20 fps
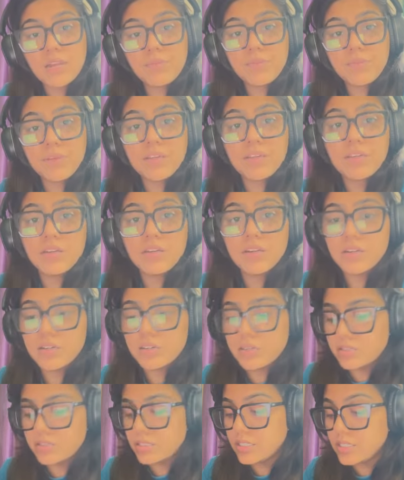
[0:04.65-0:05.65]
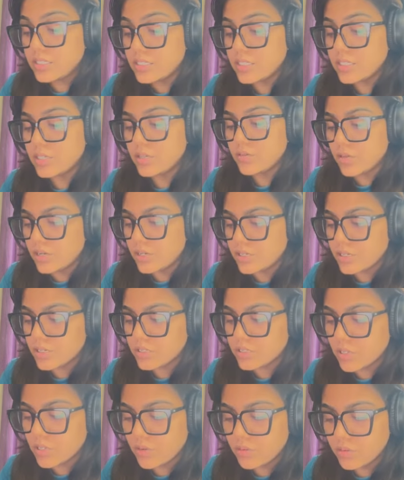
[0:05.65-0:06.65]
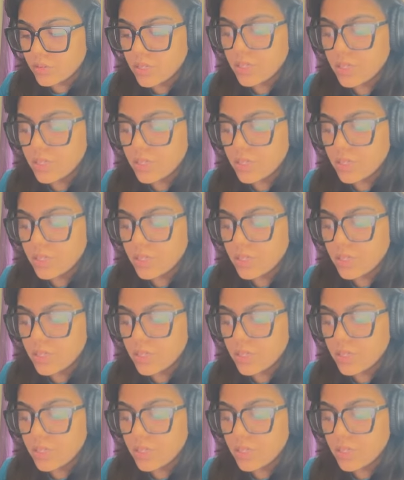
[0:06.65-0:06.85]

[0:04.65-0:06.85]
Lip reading: be teaching you ultrasound.